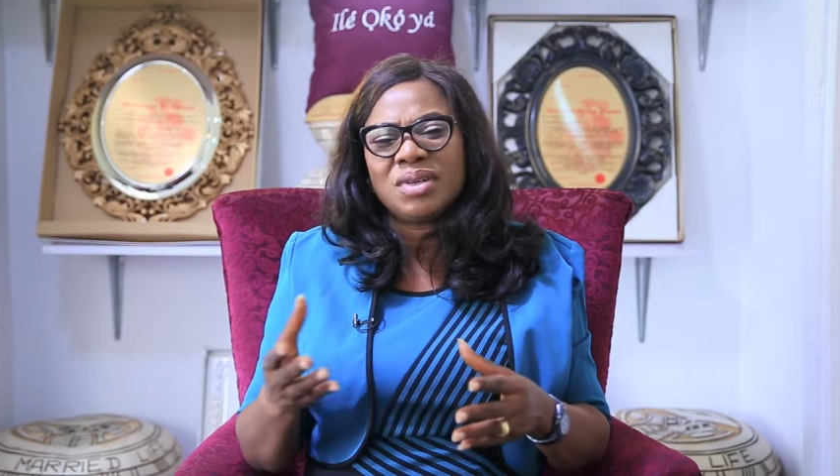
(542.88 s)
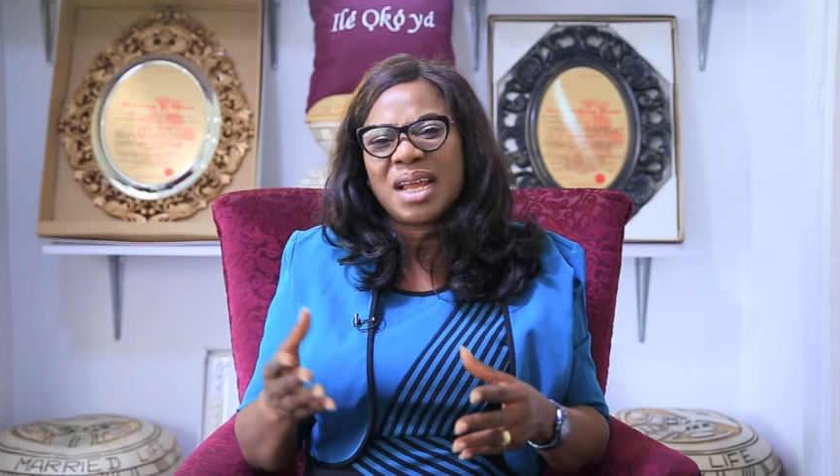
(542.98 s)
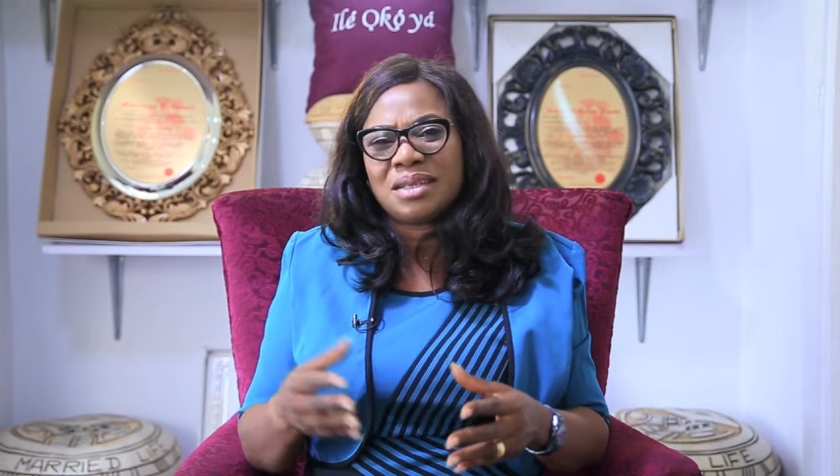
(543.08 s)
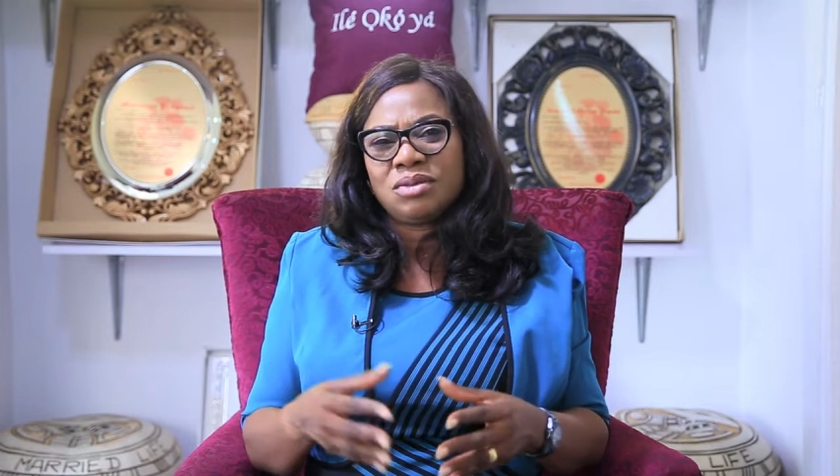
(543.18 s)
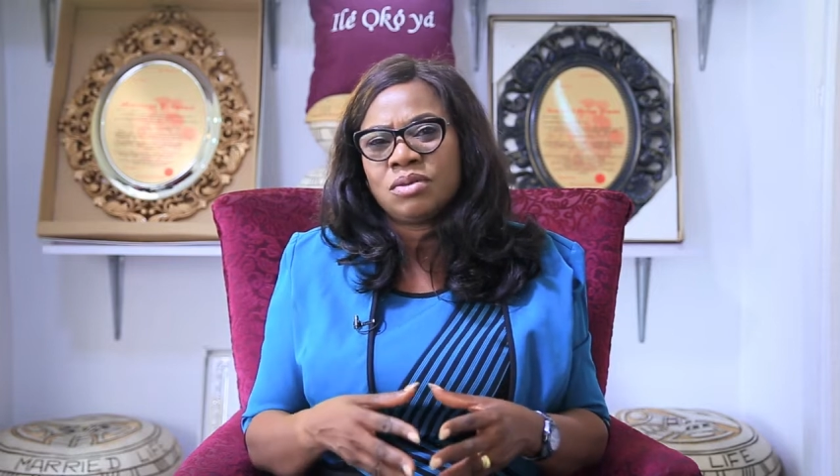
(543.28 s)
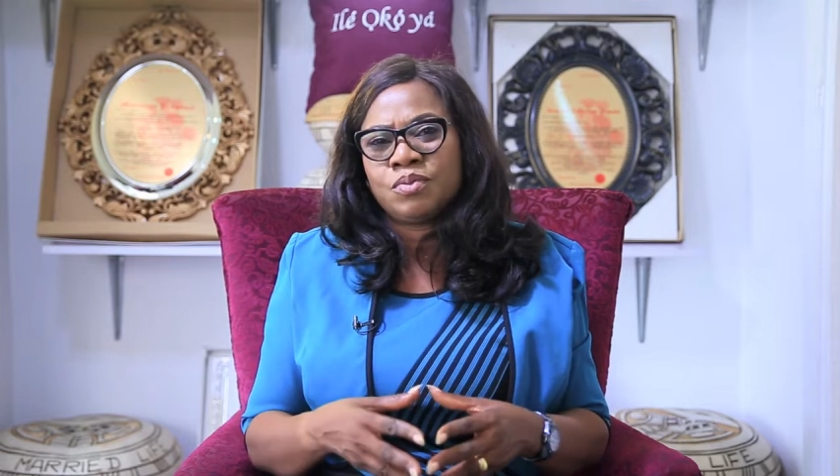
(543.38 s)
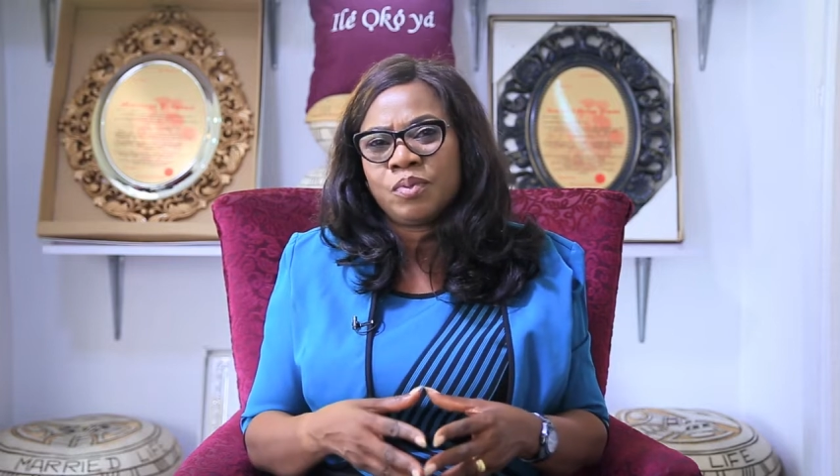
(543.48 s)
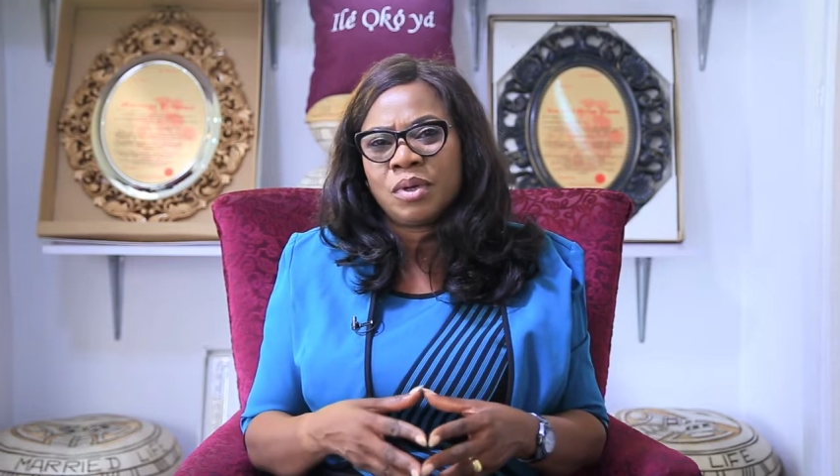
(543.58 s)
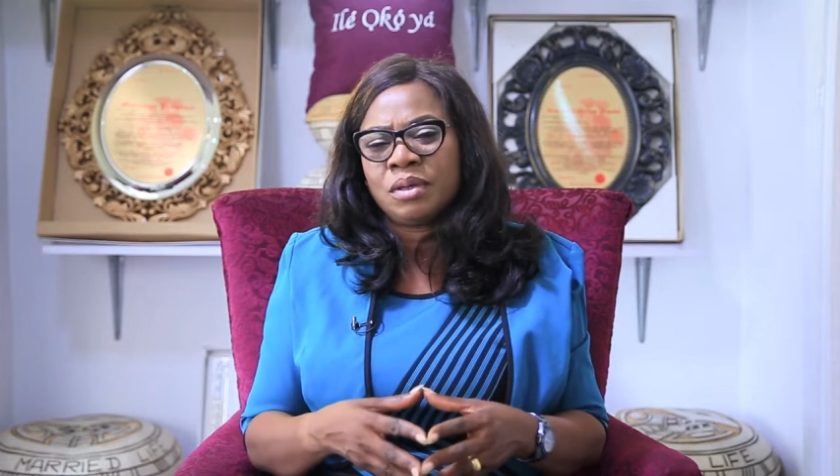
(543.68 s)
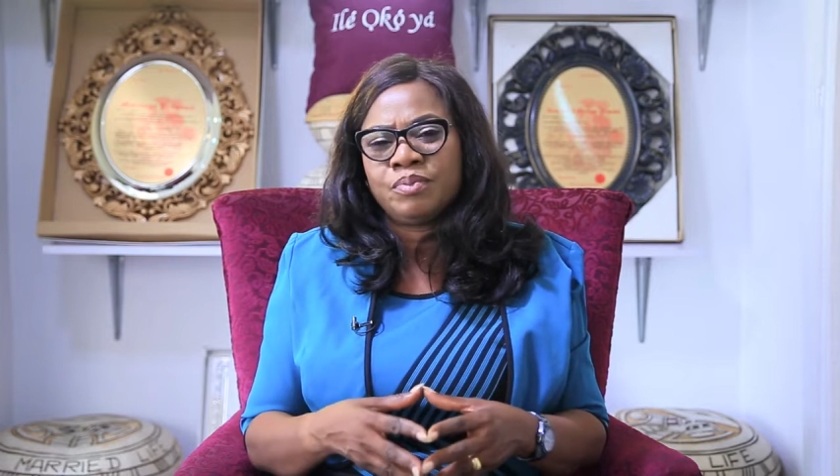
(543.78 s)
with that, your
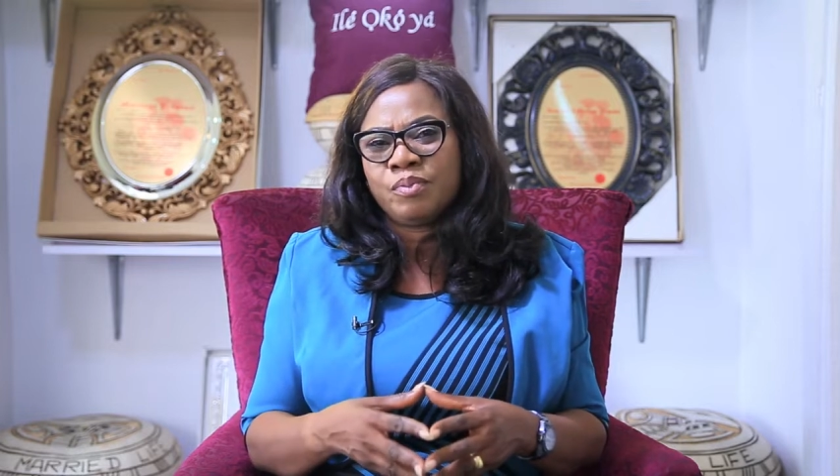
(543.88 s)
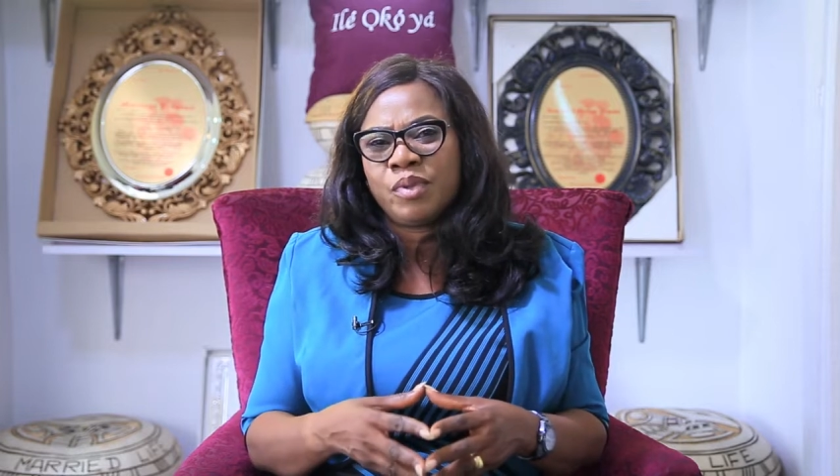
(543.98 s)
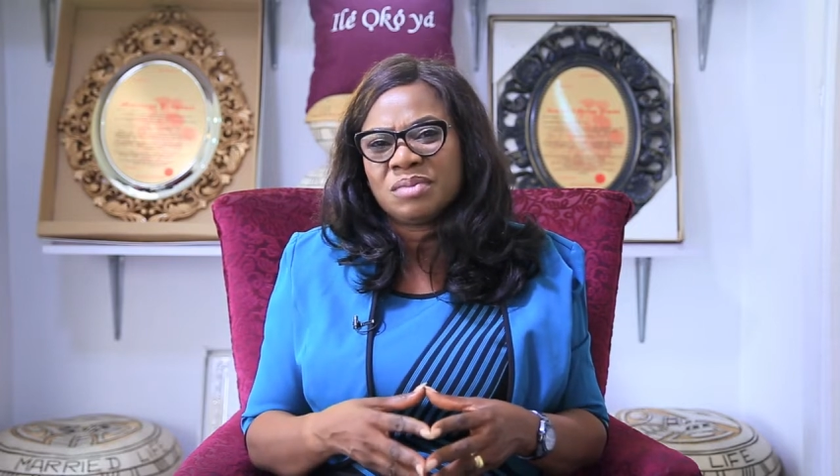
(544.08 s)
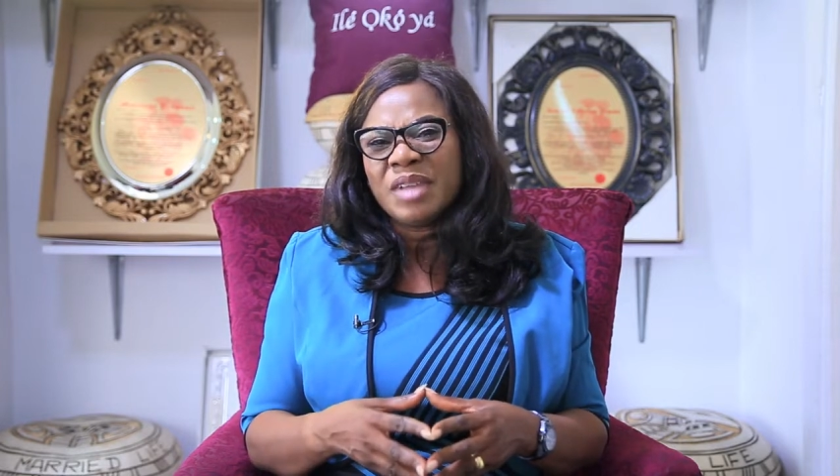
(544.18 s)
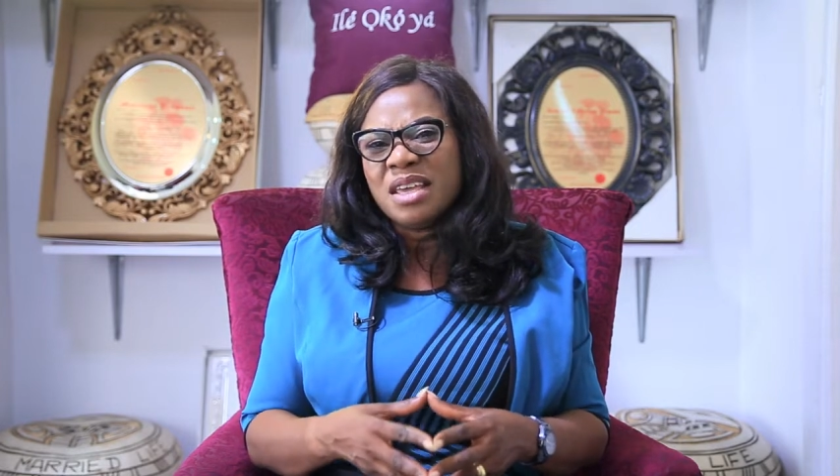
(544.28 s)
boss?